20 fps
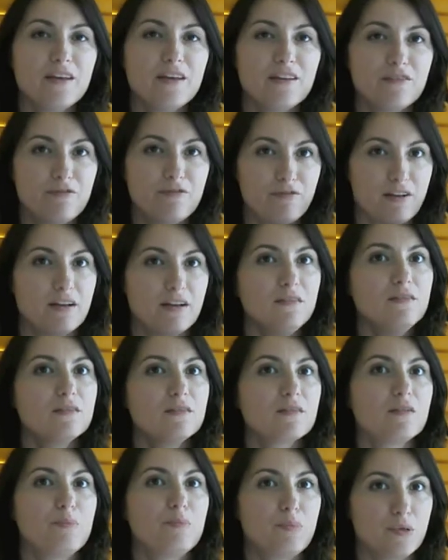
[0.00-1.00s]
it fun,
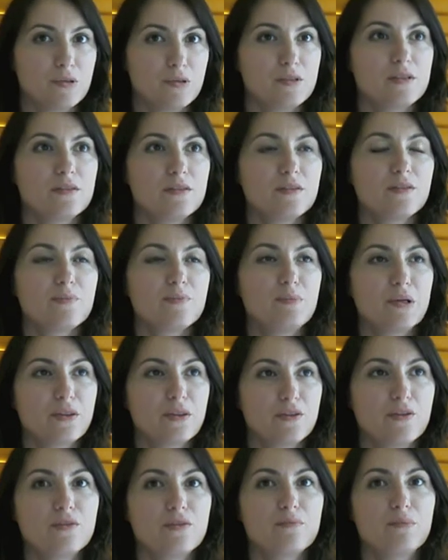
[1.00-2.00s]
the process,
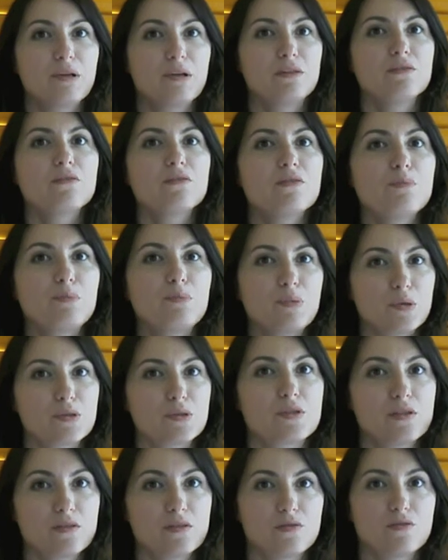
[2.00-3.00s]
but not the
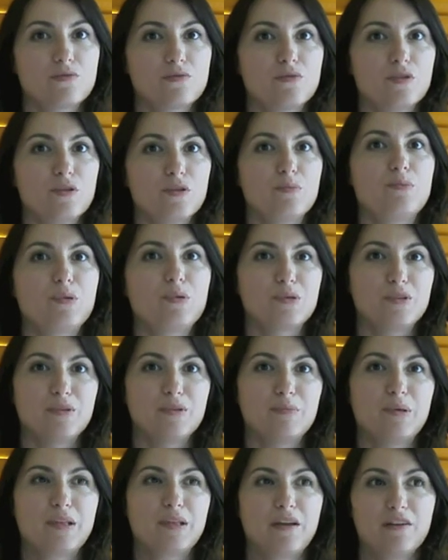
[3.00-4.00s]
process of going potty,
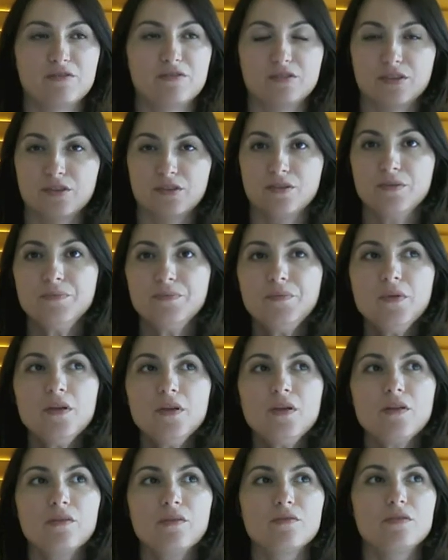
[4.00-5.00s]
but after.
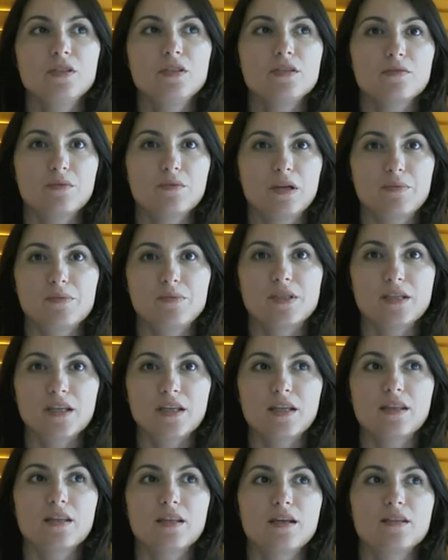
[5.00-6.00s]
The reason why I'm
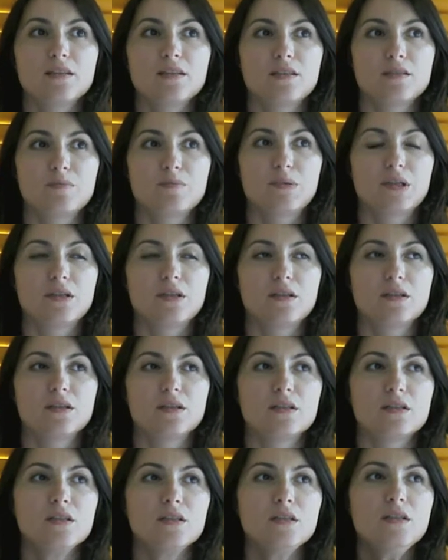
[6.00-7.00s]
saying that is
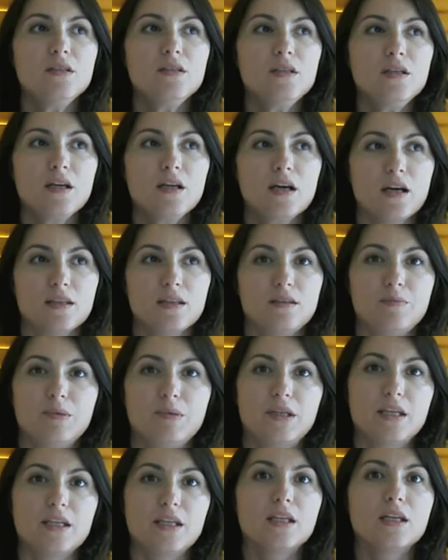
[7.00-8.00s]
because at the
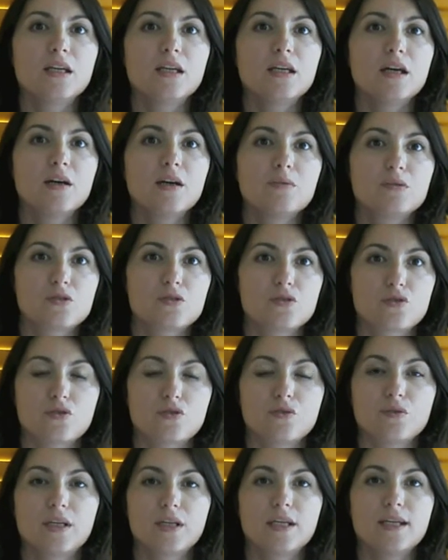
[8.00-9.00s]
beginning I was
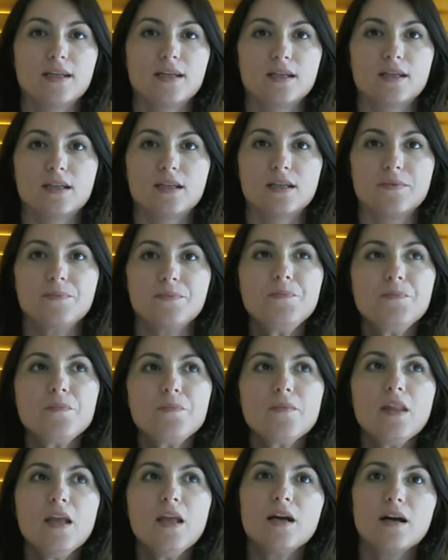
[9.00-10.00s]
showing,
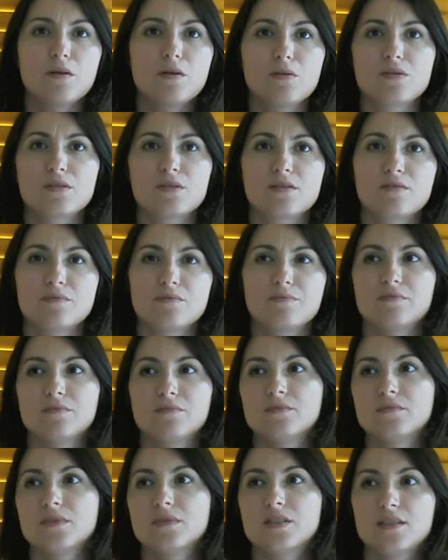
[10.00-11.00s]
I was
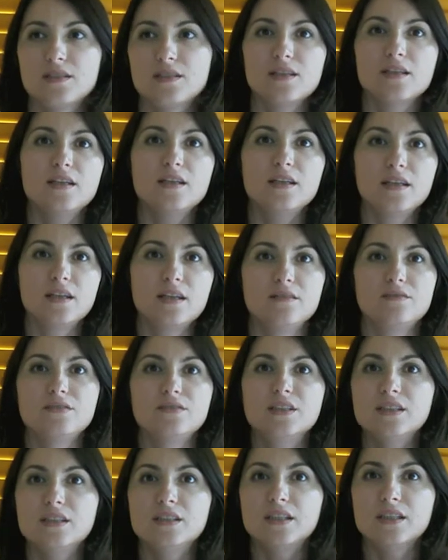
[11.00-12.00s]
singing and
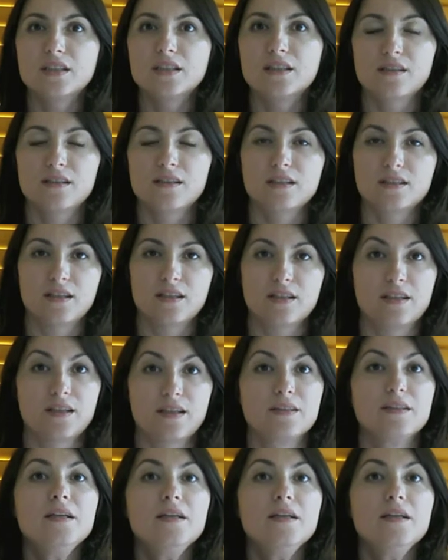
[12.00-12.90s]
reading and things like that,